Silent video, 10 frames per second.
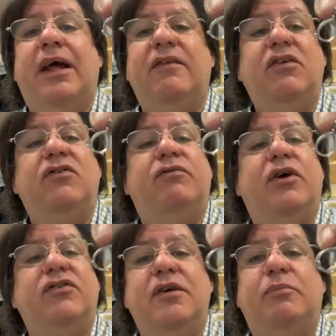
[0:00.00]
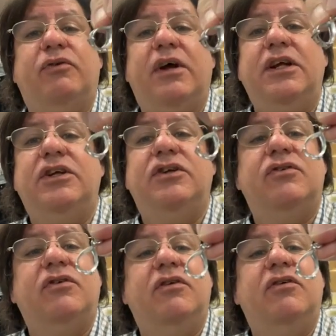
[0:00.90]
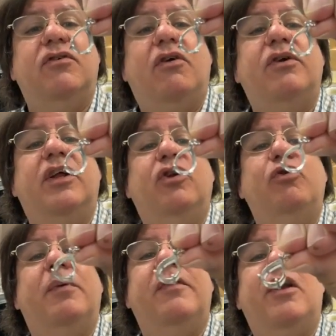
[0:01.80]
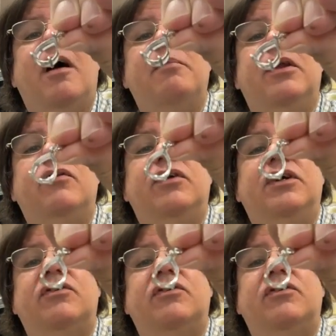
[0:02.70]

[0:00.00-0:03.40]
Like, this is very simple, right? You just, there's already a loop at the top of this. You